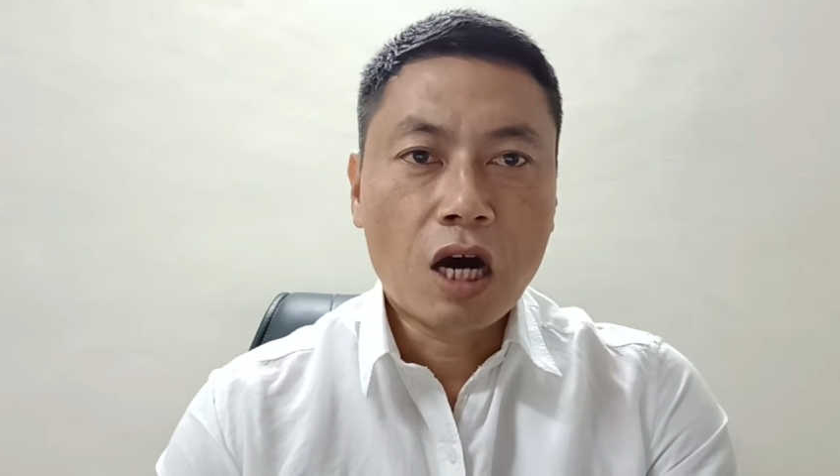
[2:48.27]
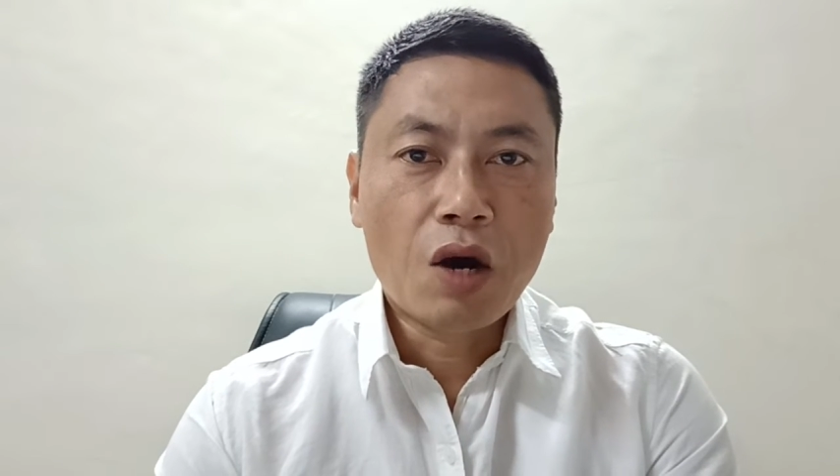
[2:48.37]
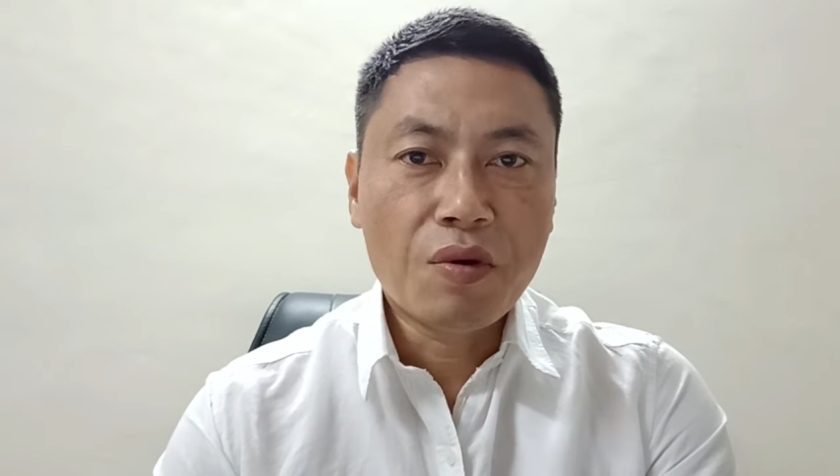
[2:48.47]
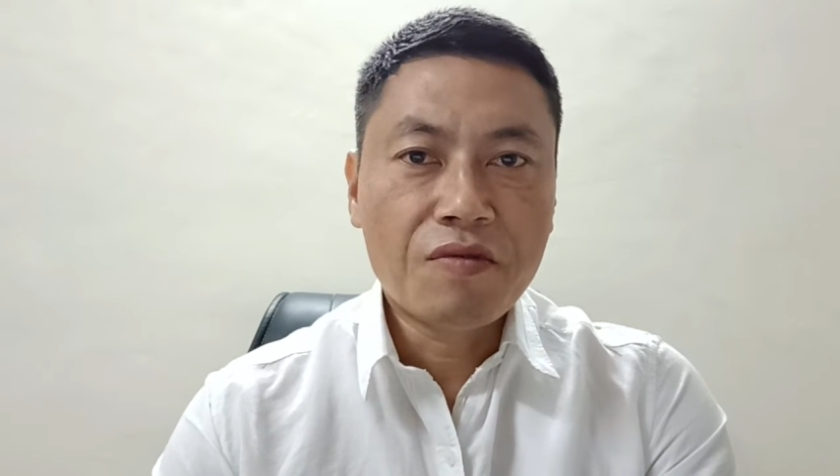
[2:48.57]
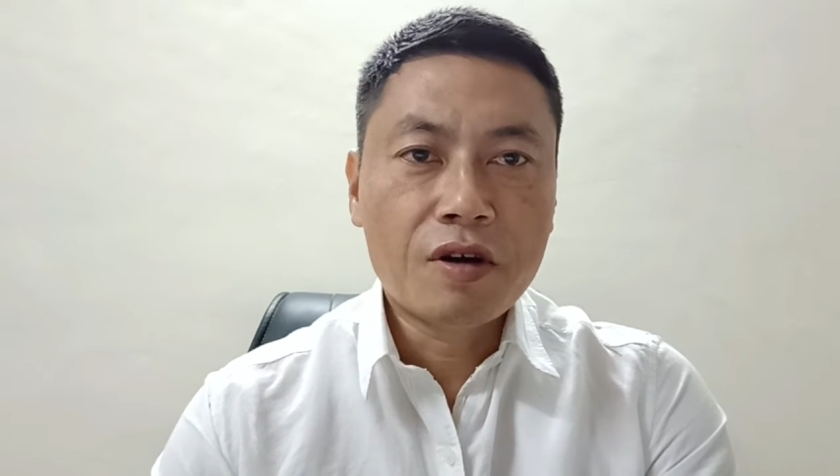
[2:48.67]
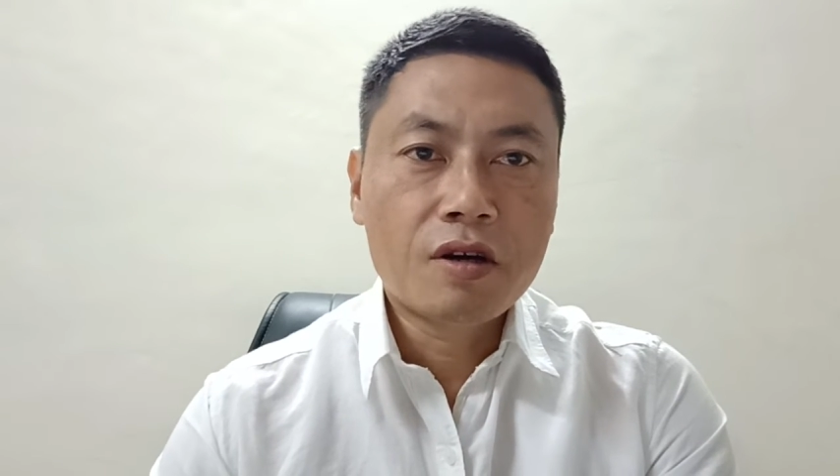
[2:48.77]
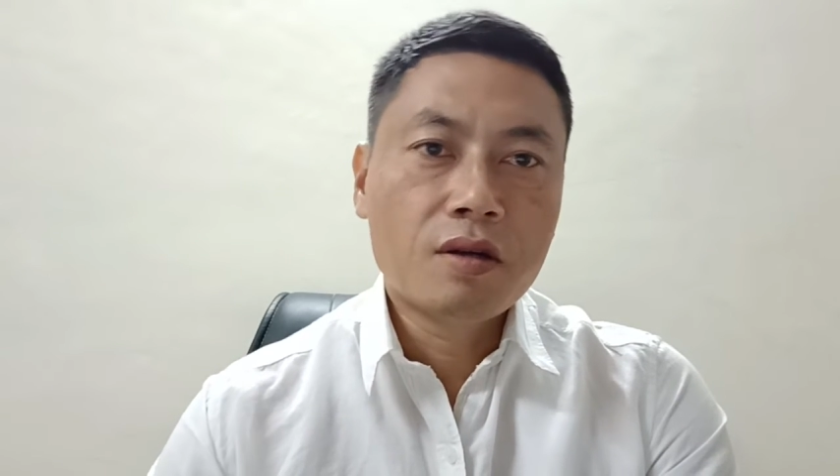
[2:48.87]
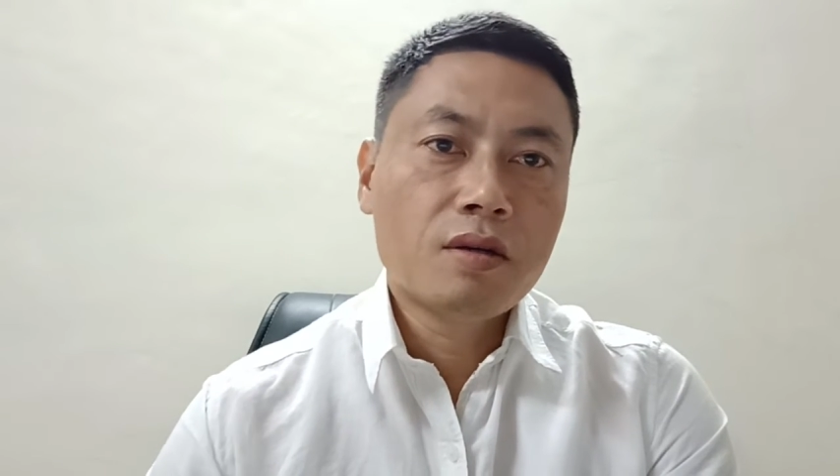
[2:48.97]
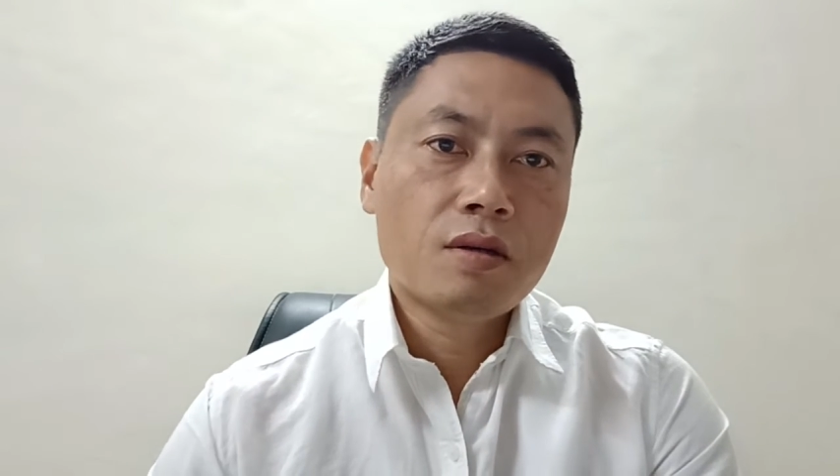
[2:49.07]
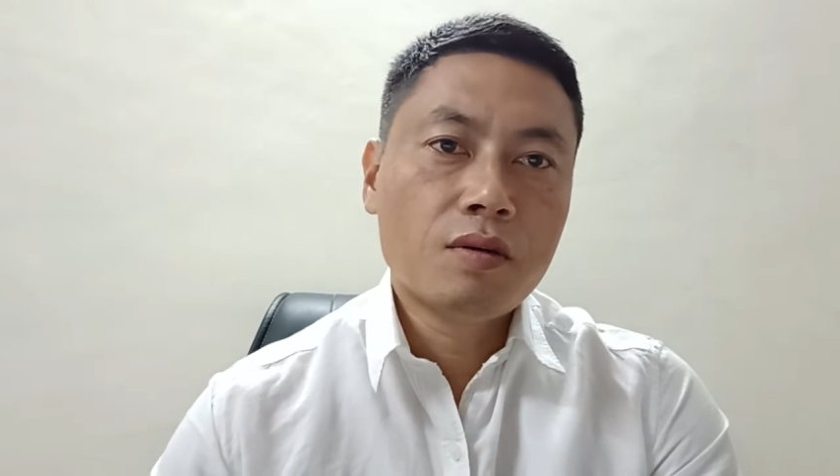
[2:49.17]
However,
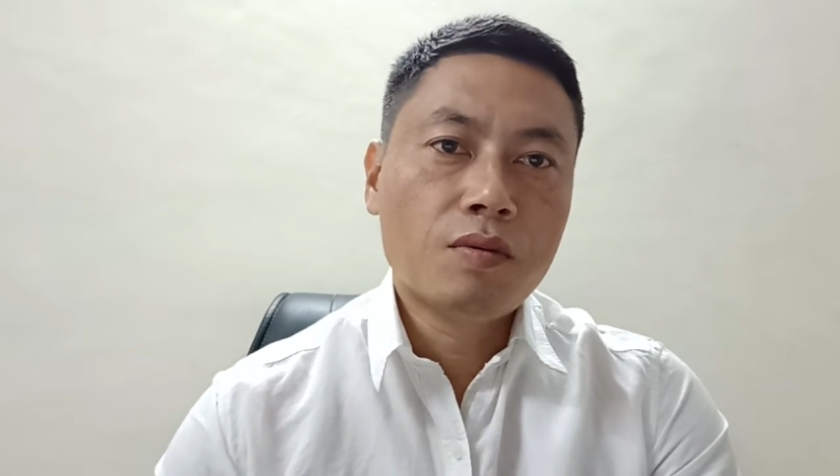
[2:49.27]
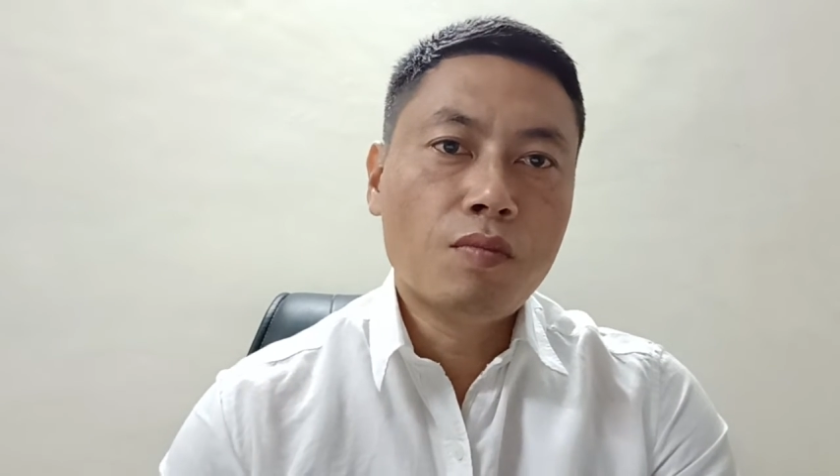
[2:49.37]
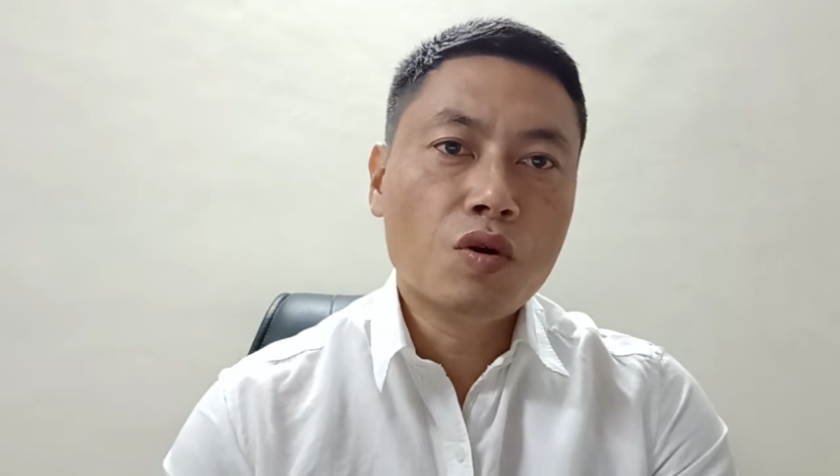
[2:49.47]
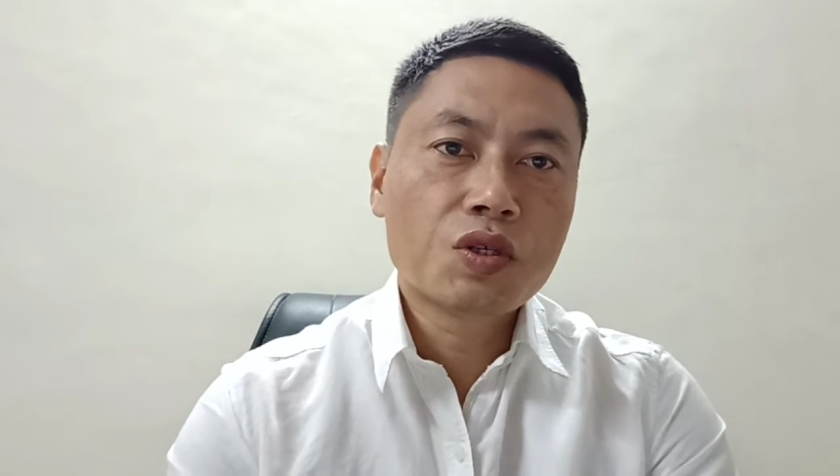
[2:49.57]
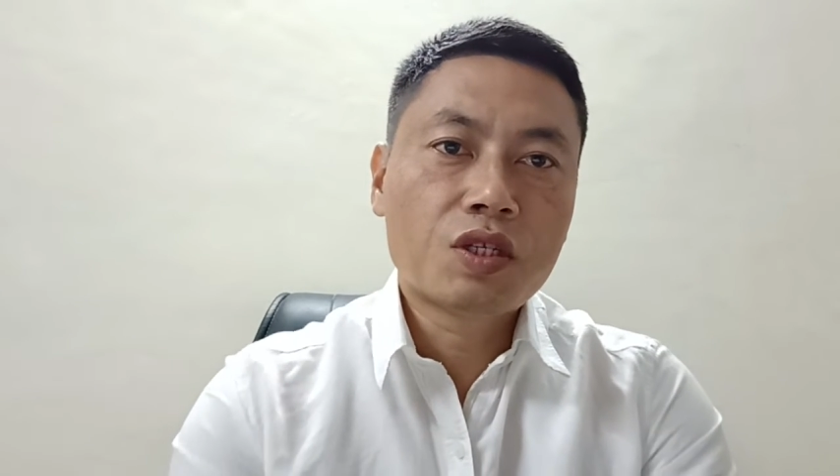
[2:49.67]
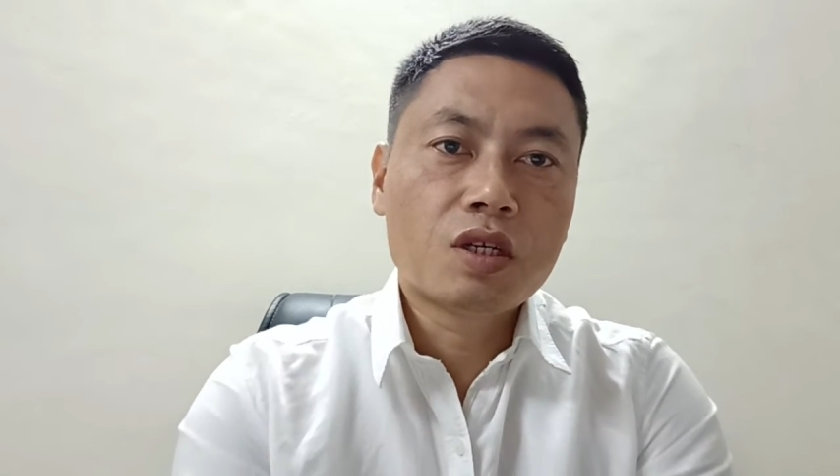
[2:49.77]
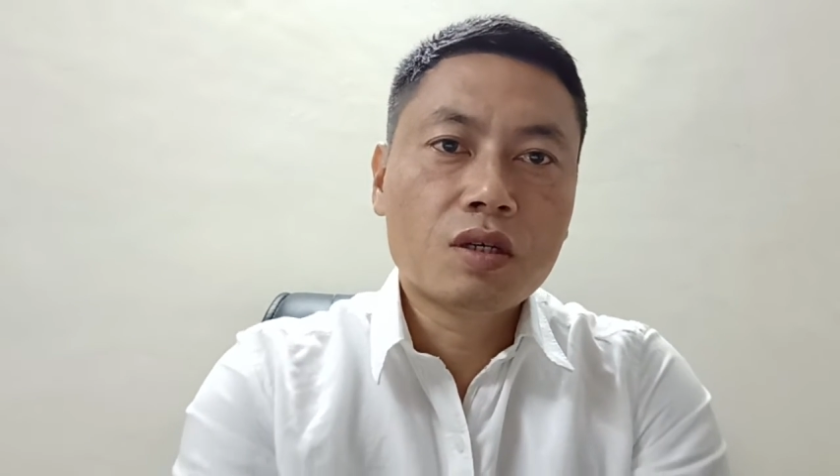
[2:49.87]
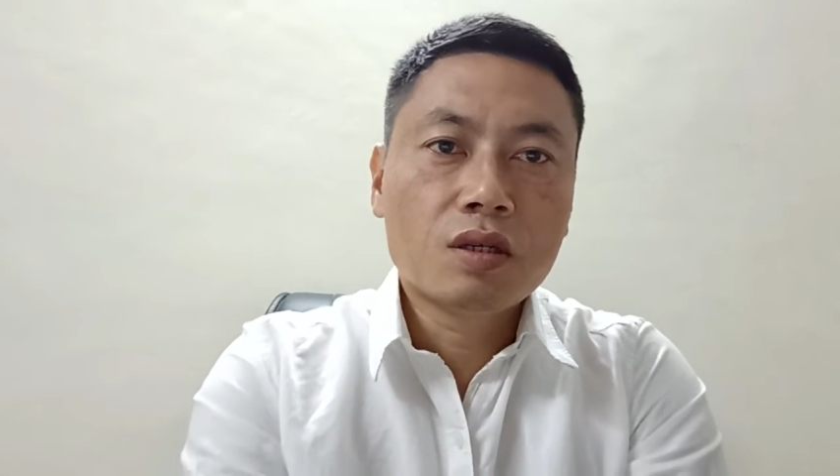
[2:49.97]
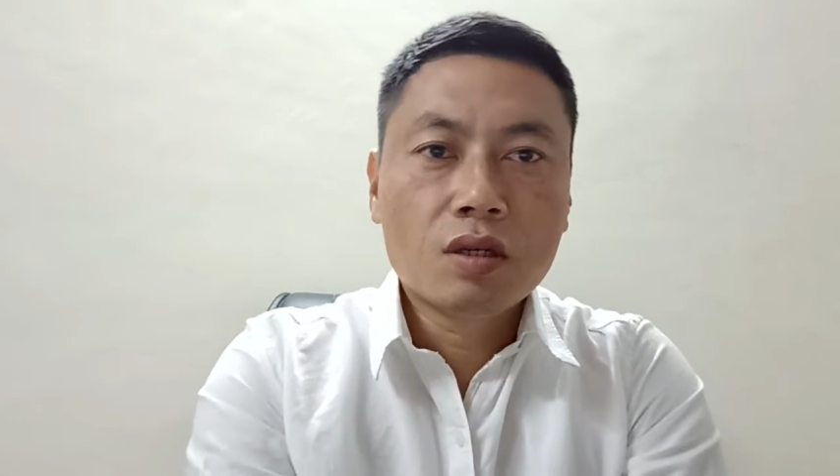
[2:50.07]
most